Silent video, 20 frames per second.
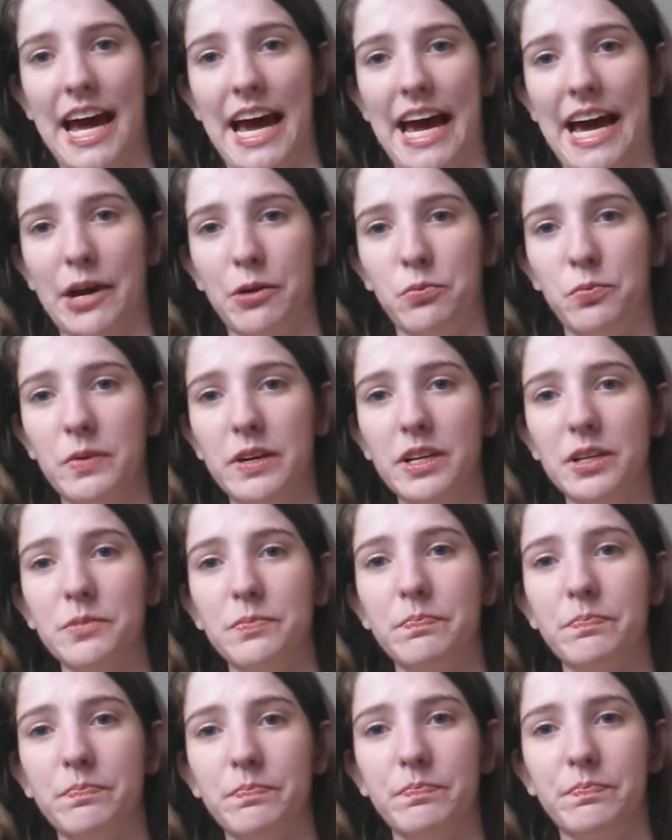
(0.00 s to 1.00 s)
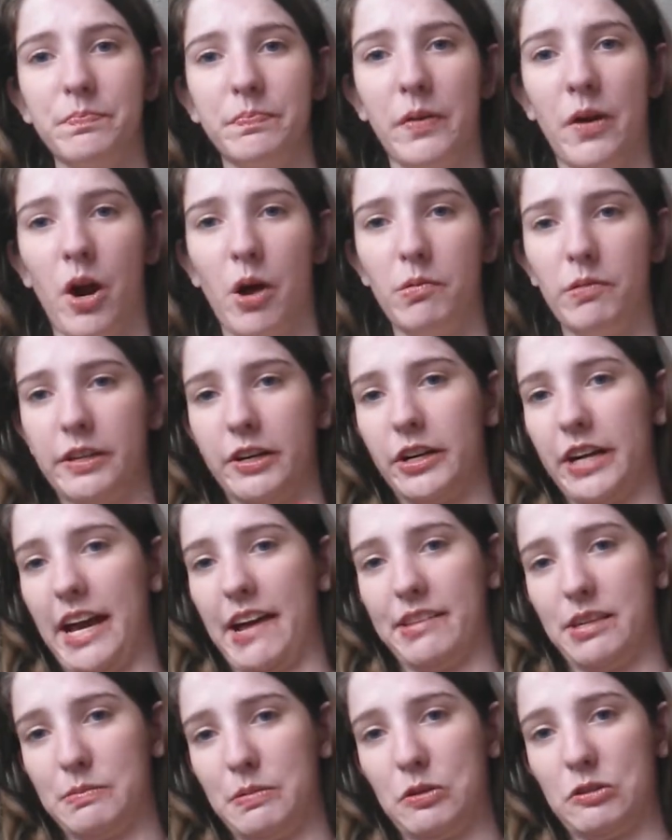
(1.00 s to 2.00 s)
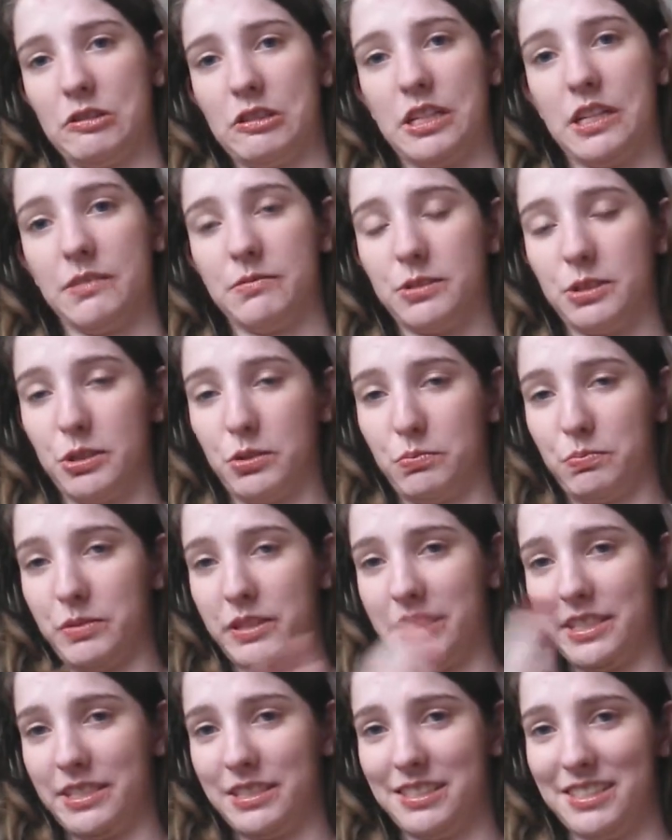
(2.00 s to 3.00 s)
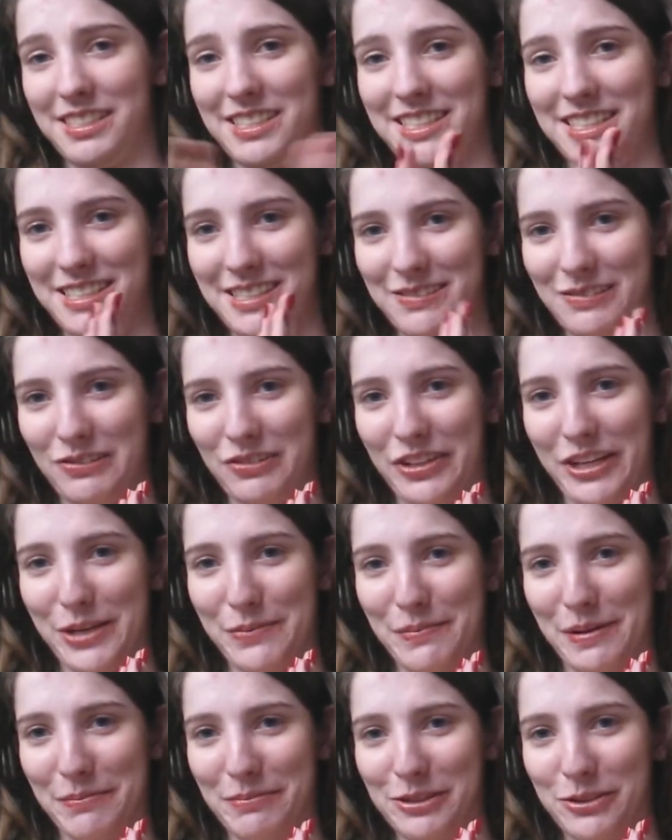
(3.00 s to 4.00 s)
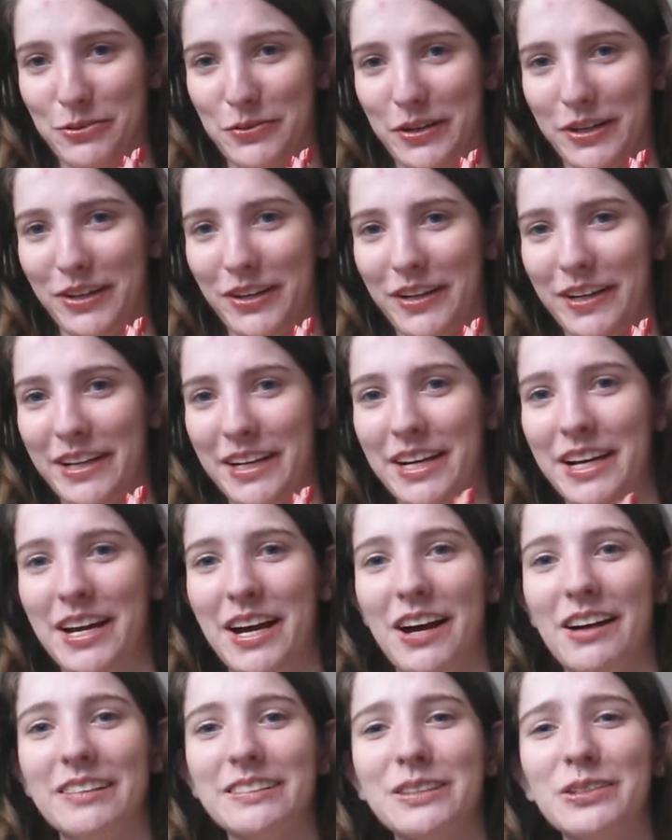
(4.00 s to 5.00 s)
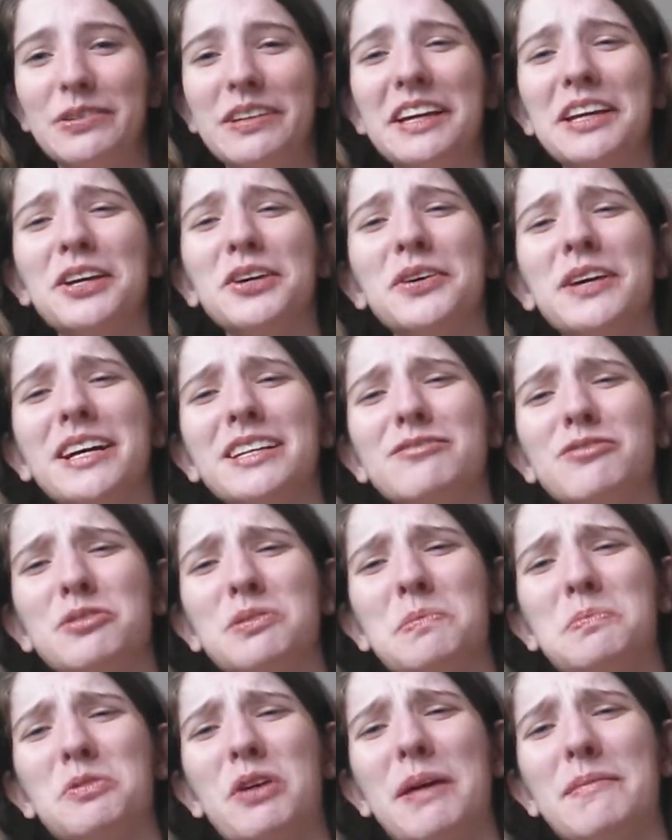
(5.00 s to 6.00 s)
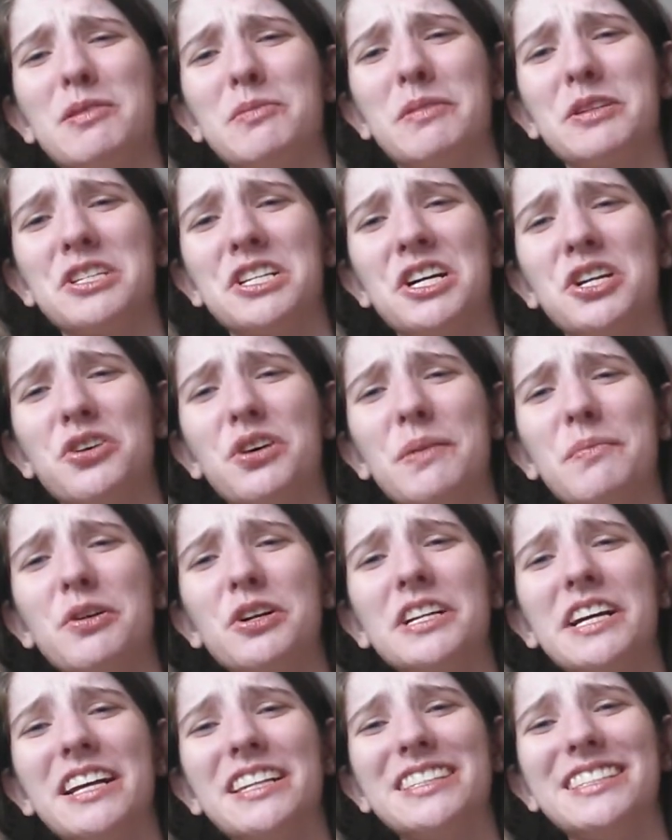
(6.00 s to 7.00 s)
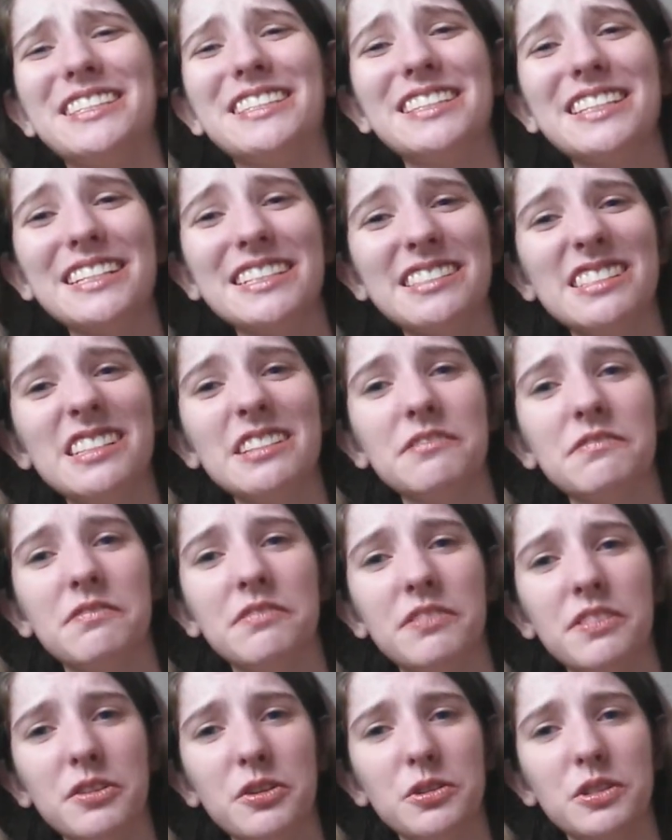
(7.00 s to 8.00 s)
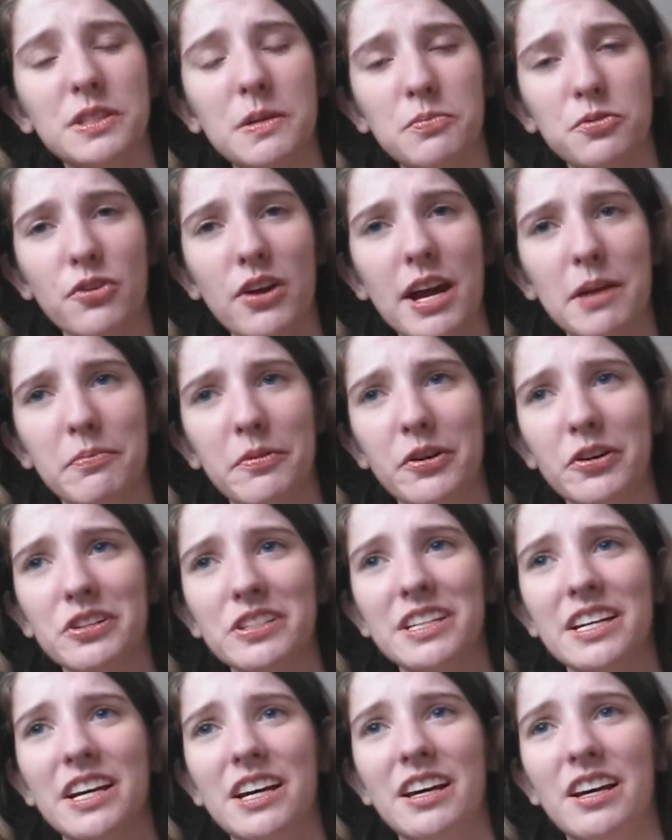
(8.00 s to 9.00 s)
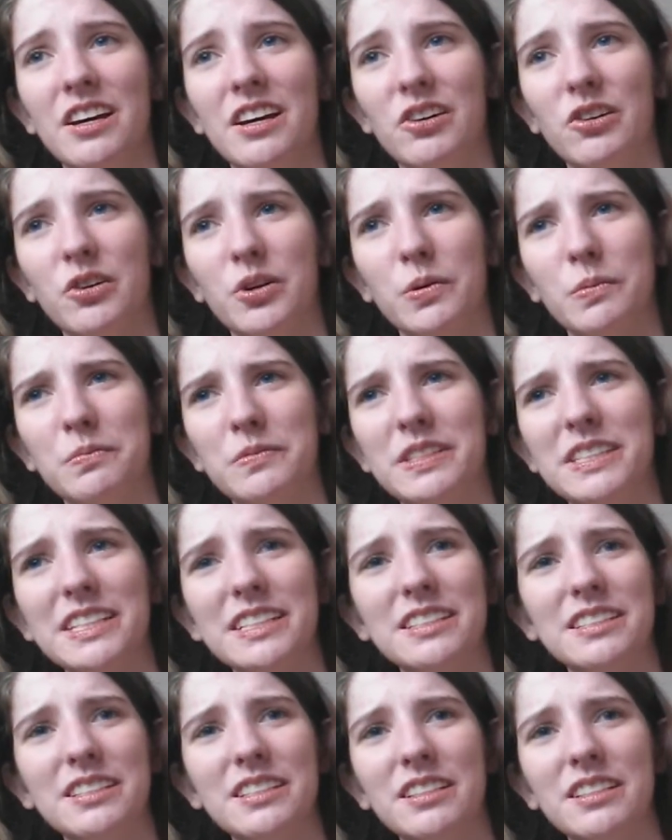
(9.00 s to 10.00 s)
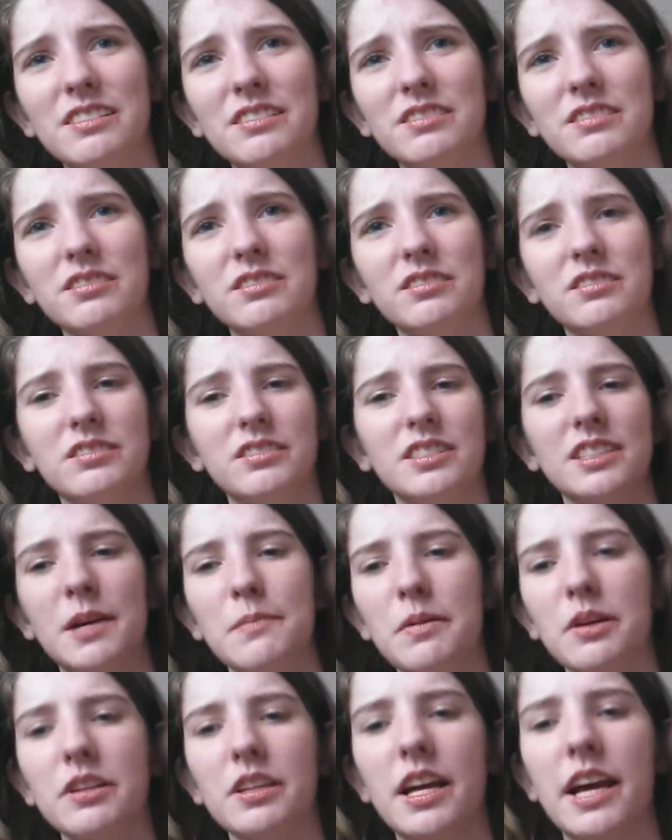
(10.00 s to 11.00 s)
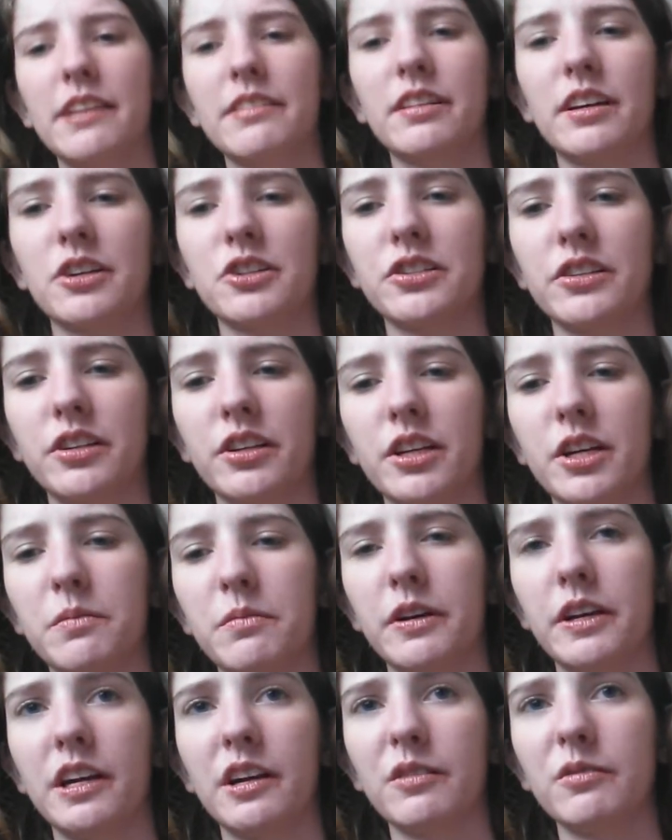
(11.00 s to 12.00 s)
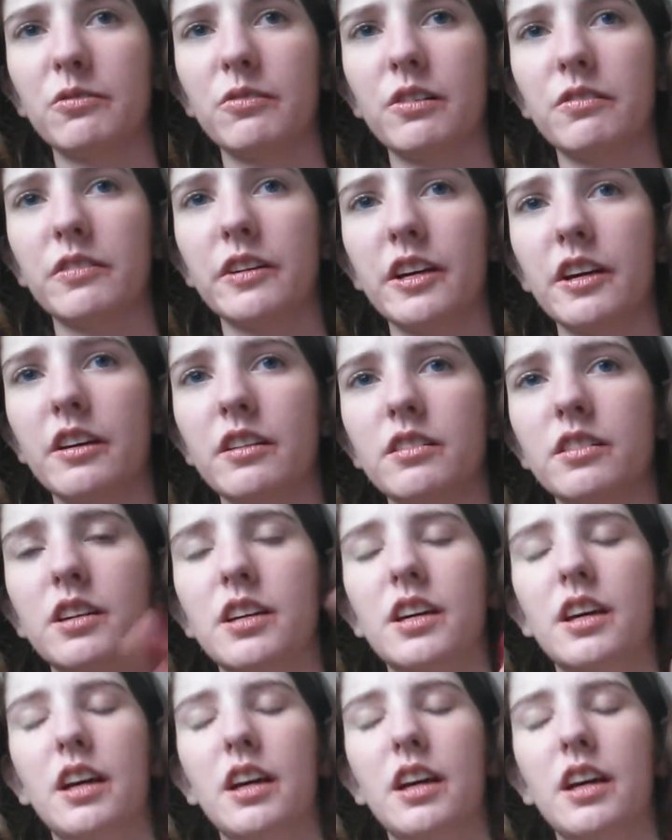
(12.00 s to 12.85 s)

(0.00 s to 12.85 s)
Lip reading: I will probably already have this posted up, so please forgive me, I'm still working on it. Also, thank you guys for subscribing to my channel. I'm already at 60 subscribers, 60 some odd, I have to actually look it up right now before I forget.